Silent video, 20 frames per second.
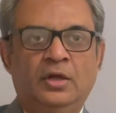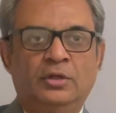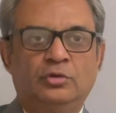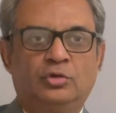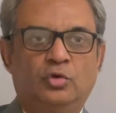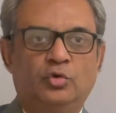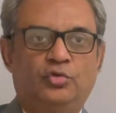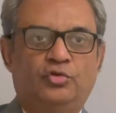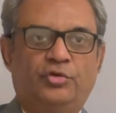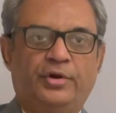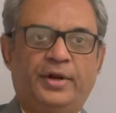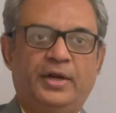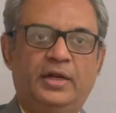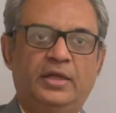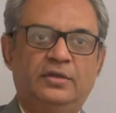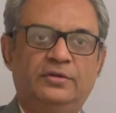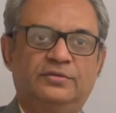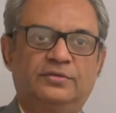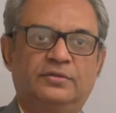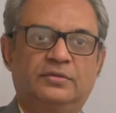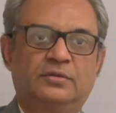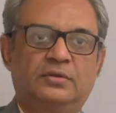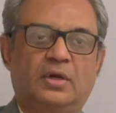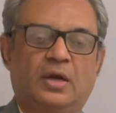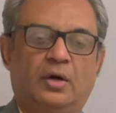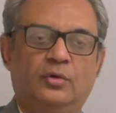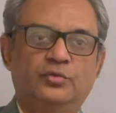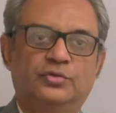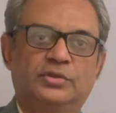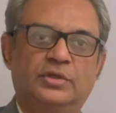through trainings,
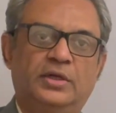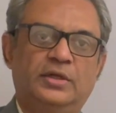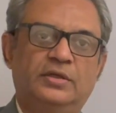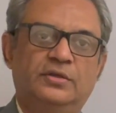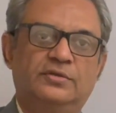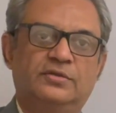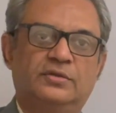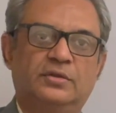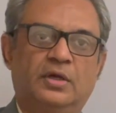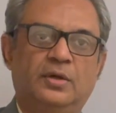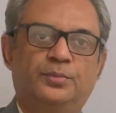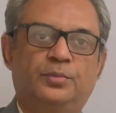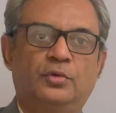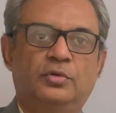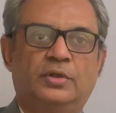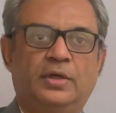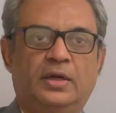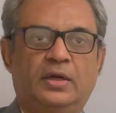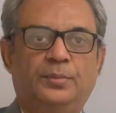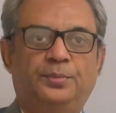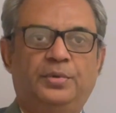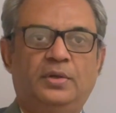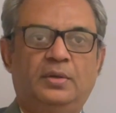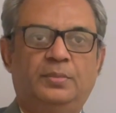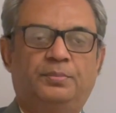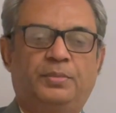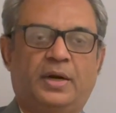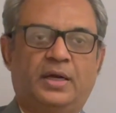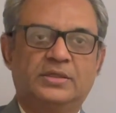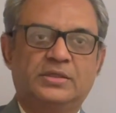counselings,
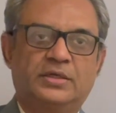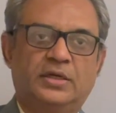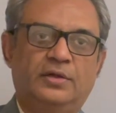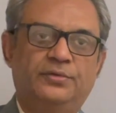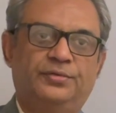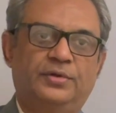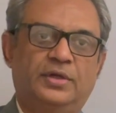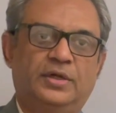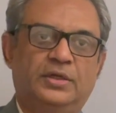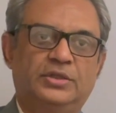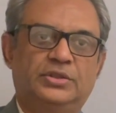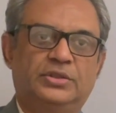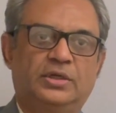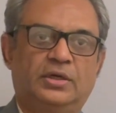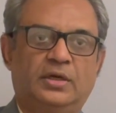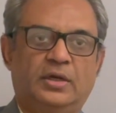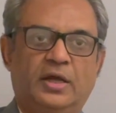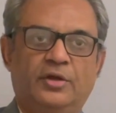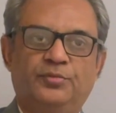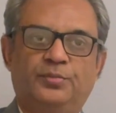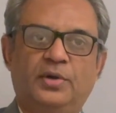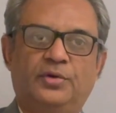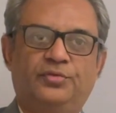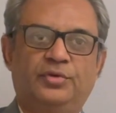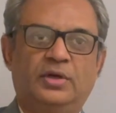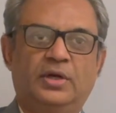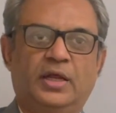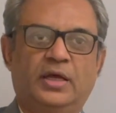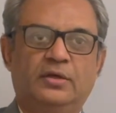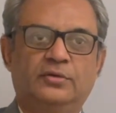hypnotherapy, past life regression, life
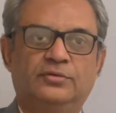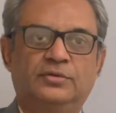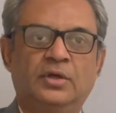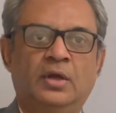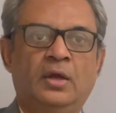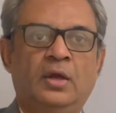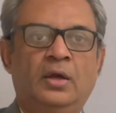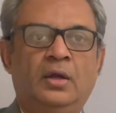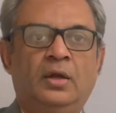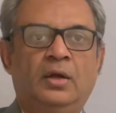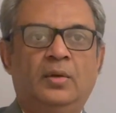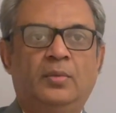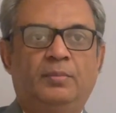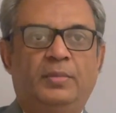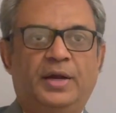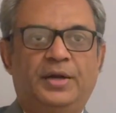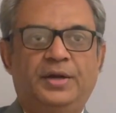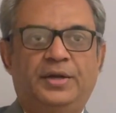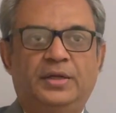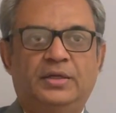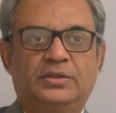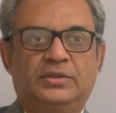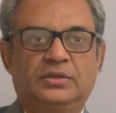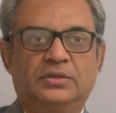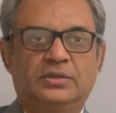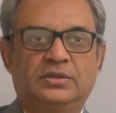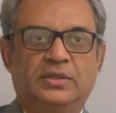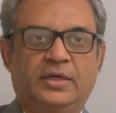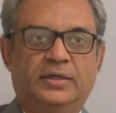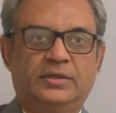between lives,
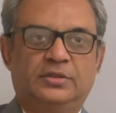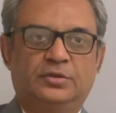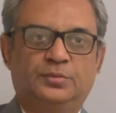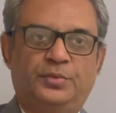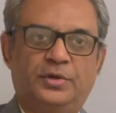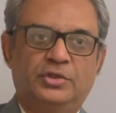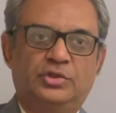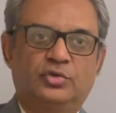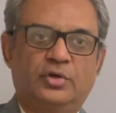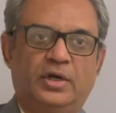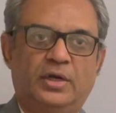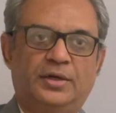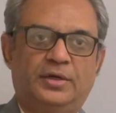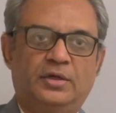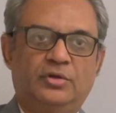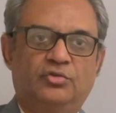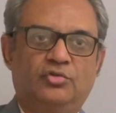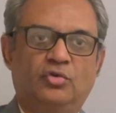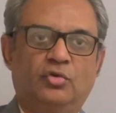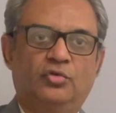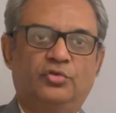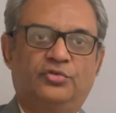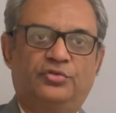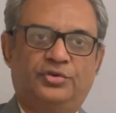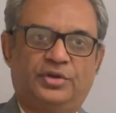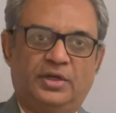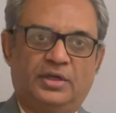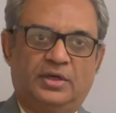meditations, and spirituality. So, stay